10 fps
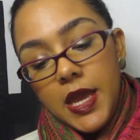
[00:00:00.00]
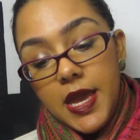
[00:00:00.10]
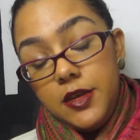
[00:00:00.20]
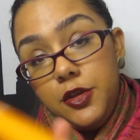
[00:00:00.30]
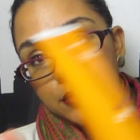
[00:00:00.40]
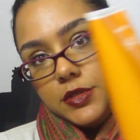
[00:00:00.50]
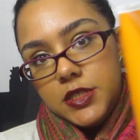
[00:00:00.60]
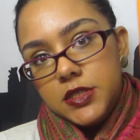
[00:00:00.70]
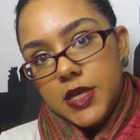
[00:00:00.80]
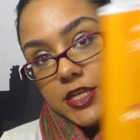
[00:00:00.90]
and use
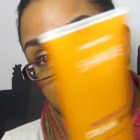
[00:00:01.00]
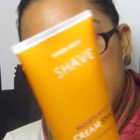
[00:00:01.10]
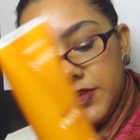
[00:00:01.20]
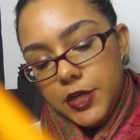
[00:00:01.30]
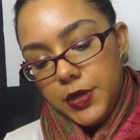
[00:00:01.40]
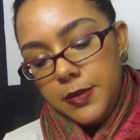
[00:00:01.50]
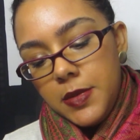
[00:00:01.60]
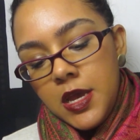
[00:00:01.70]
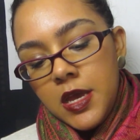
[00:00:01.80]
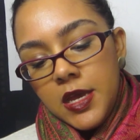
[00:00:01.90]
this as shaving cream.
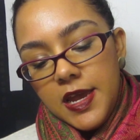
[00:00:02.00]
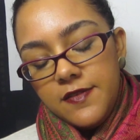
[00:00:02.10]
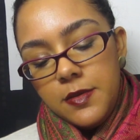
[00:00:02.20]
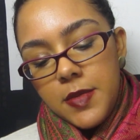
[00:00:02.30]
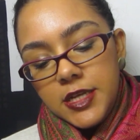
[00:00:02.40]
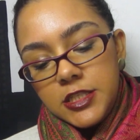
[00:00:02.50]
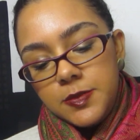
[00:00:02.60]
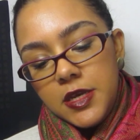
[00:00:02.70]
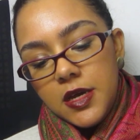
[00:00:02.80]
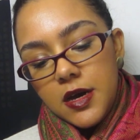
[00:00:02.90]
It reminds
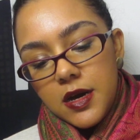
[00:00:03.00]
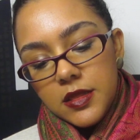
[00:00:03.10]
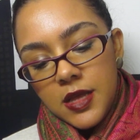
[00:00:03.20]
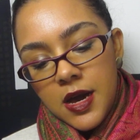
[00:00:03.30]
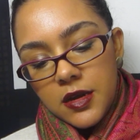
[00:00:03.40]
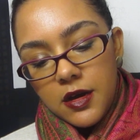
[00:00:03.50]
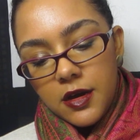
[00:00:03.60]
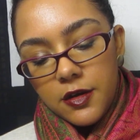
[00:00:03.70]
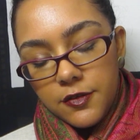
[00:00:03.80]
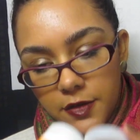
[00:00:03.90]
me a lot
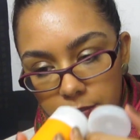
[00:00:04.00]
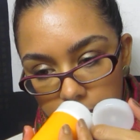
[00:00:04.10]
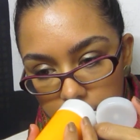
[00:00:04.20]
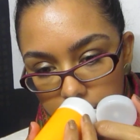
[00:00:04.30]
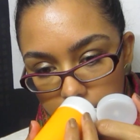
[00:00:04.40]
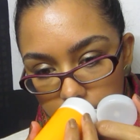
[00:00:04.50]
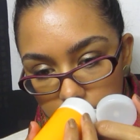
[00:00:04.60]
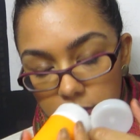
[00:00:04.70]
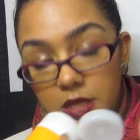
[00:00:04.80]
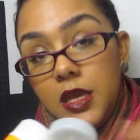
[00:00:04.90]
of
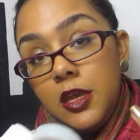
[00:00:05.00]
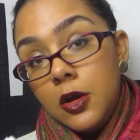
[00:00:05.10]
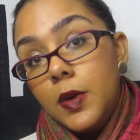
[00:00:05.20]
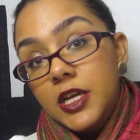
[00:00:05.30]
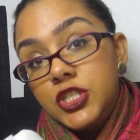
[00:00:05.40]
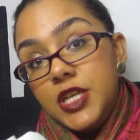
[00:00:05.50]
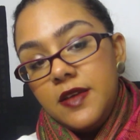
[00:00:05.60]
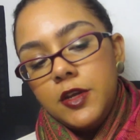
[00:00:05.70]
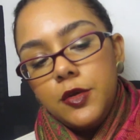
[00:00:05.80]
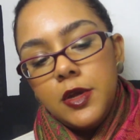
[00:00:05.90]
the EOS
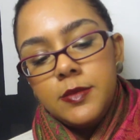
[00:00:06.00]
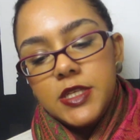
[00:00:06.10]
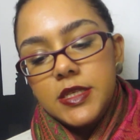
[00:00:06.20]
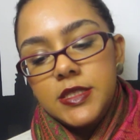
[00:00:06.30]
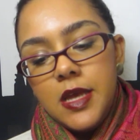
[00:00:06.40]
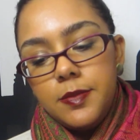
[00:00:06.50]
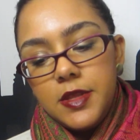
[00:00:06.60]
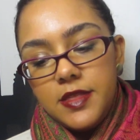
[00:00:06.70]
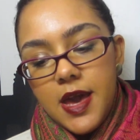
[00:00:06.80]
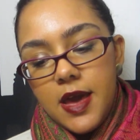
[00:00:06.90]
shaving creams except
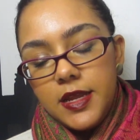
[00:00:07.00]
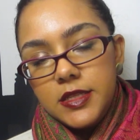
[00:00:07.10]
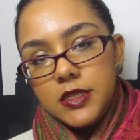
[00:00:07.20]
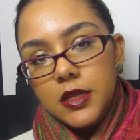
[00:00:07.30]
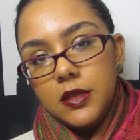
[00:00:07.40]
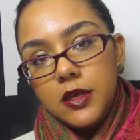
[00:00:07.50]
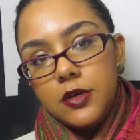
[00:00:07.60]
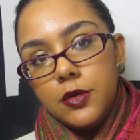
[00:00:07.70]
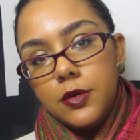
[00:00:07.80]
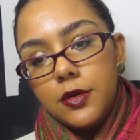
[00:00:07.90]
that it's a
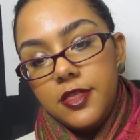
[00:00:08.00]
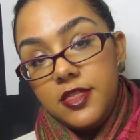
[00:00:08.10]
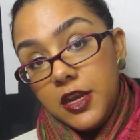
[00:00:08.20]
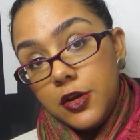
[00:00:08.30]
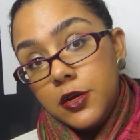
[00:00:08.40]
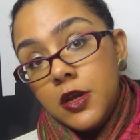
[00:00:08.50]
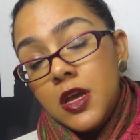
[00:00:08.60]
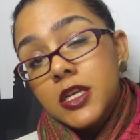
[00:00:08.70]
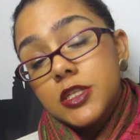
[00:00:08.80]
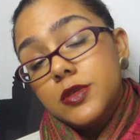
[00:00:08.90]
little thinner.
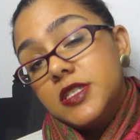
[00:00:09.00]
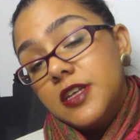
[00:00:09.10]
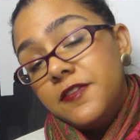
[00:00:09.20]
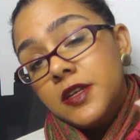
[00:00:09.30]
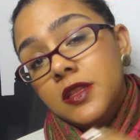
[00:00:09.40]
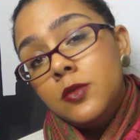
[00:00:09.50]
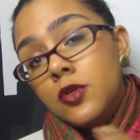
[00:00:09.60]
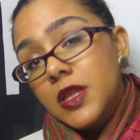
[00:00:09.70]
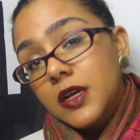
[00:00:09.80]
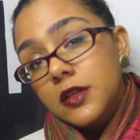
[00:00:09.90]
So it's definitely
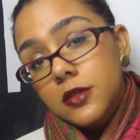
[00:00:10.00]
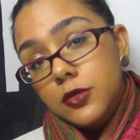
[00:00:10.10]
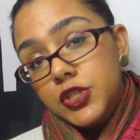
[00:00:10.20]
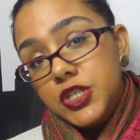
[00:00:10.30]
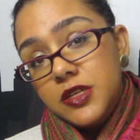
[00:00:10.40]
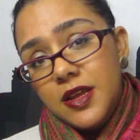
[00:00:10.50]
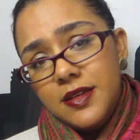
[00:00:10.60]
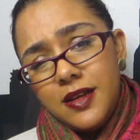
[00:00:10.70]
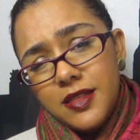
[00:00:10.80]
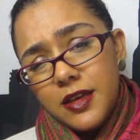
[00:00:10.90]
more like a lotion and
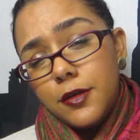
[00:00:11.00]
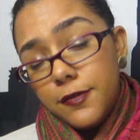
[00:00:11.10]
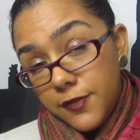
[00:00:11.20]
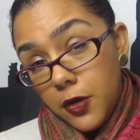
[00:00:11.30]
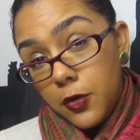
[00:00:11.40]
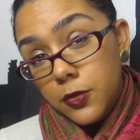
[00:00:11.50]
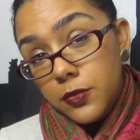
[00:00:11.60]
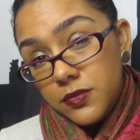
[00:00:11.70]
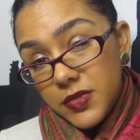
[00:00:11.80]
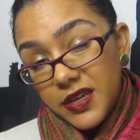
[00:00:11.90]
not like a
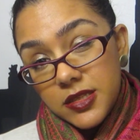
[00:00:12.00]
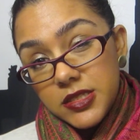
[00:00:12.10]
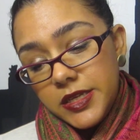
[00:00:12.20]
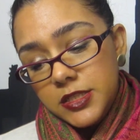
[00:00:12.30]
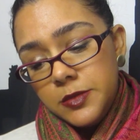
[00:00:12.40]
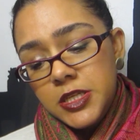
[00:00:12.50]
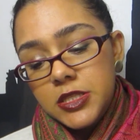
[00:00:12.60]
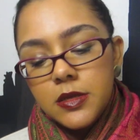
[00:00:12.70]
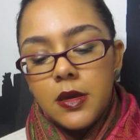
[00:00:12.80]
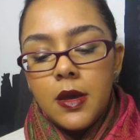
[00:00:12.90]
foam like the Skintimates.